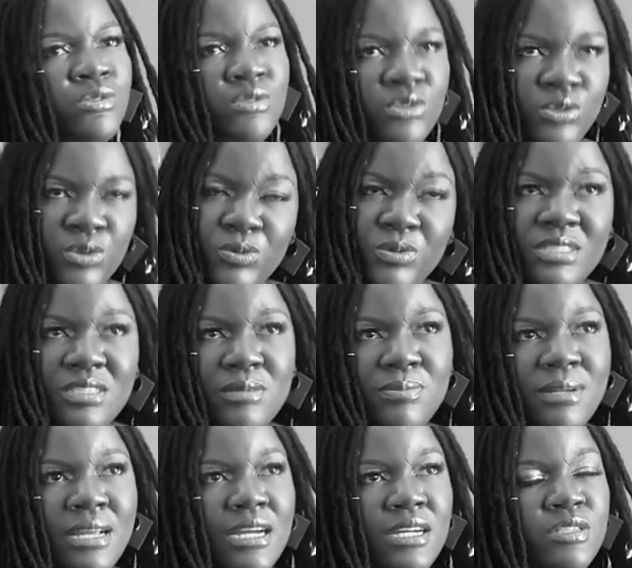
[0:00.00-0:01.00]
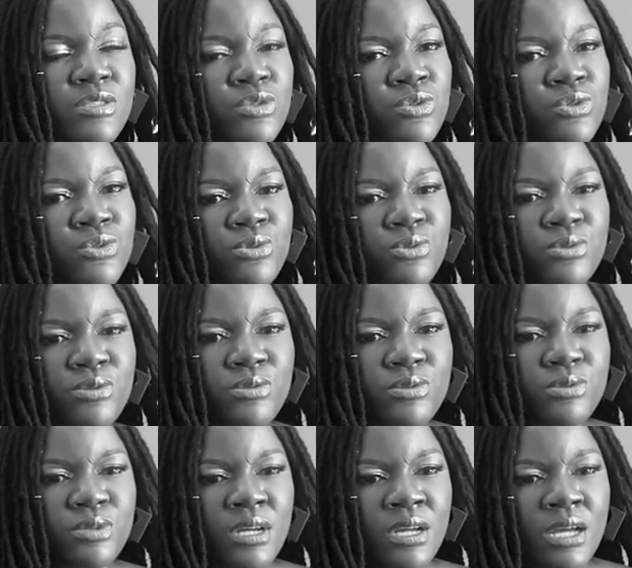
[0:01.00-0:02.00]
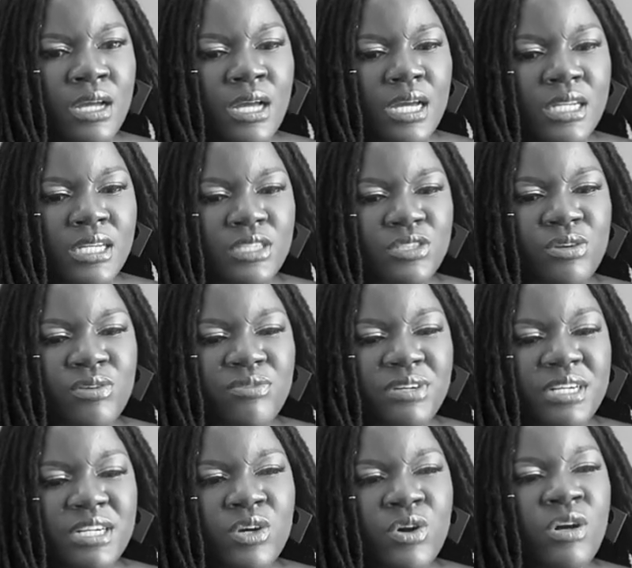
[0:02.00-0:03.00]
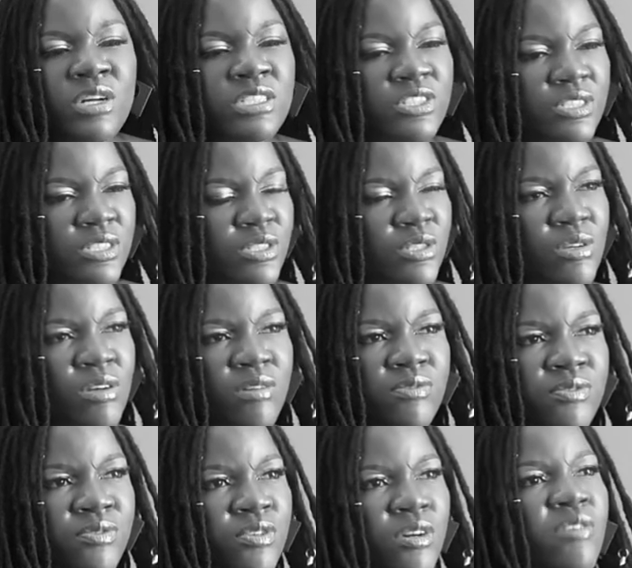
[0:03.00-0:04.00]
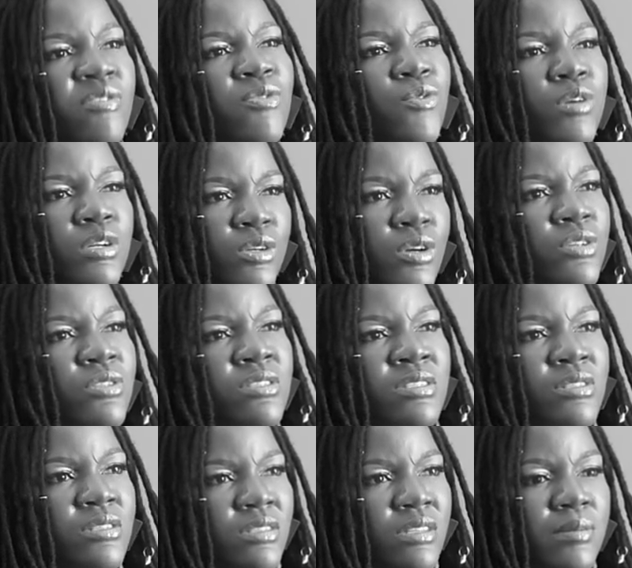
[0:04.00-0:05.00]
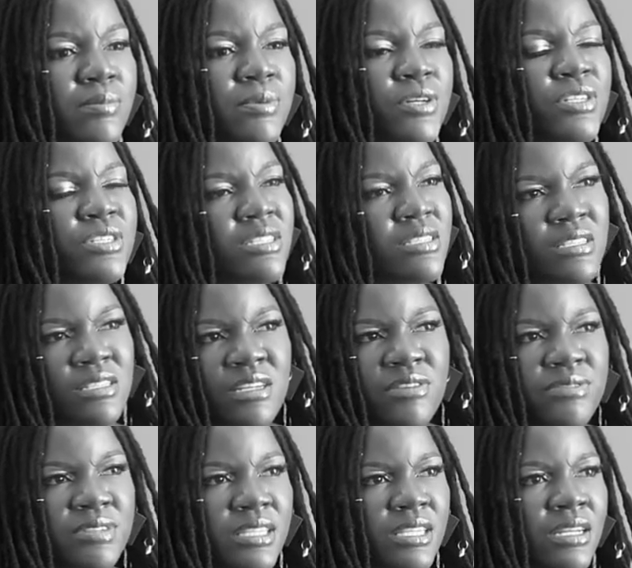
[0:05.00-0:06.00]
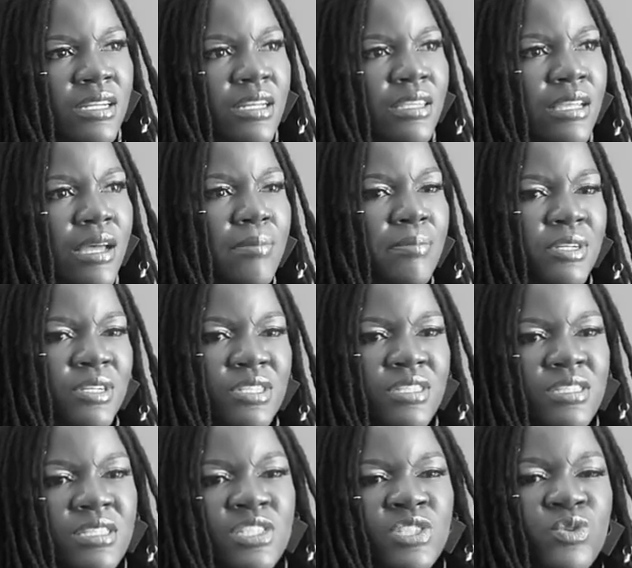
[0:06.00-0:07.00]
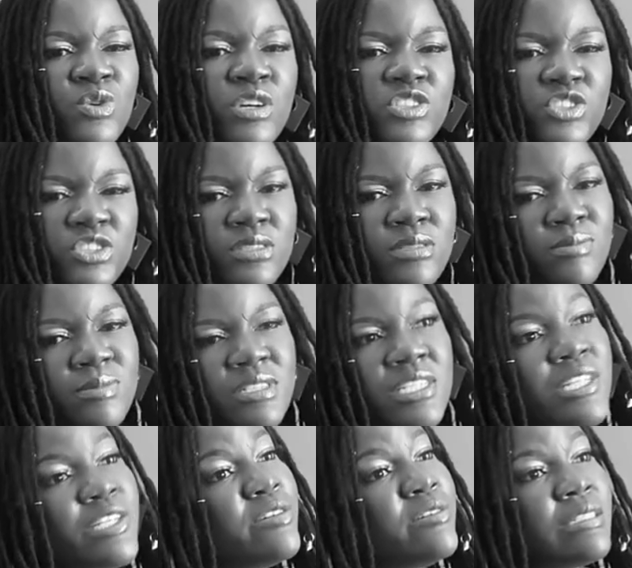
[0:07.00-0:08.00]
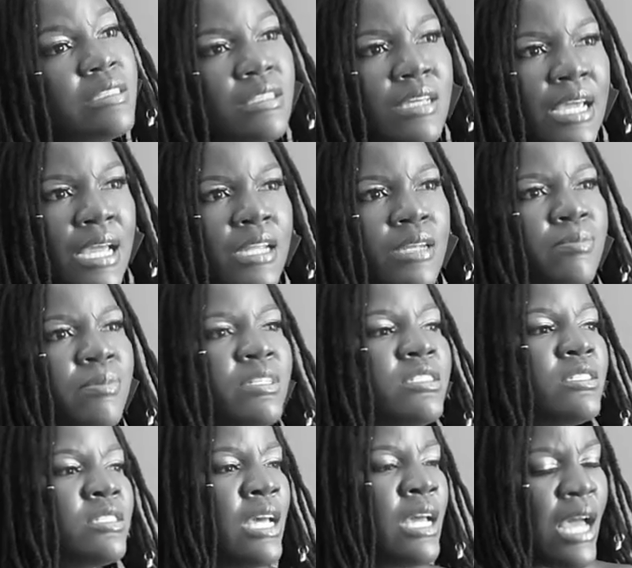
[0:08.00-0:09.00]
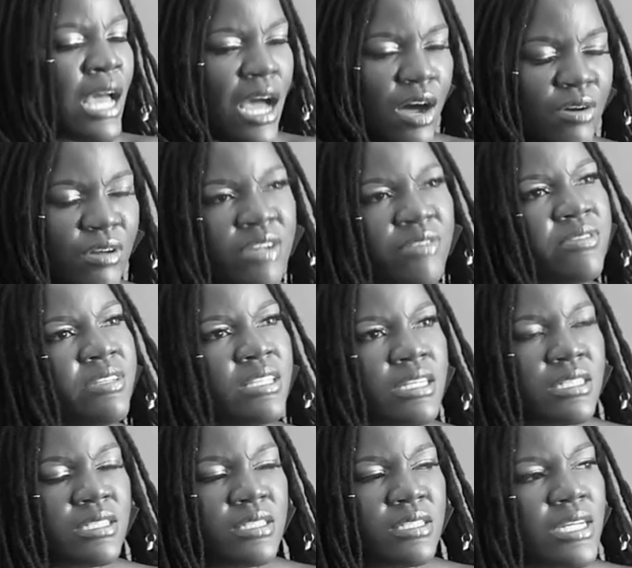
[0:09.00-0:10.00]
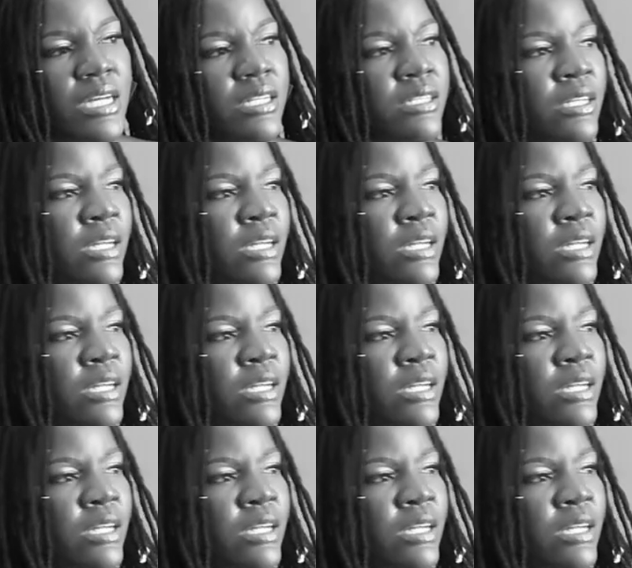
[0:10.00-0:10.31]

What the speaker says: towards suppliers who at least are very conscious of what goes into their process and everything like that, because it's not just the material at the end, but it's how everything is done.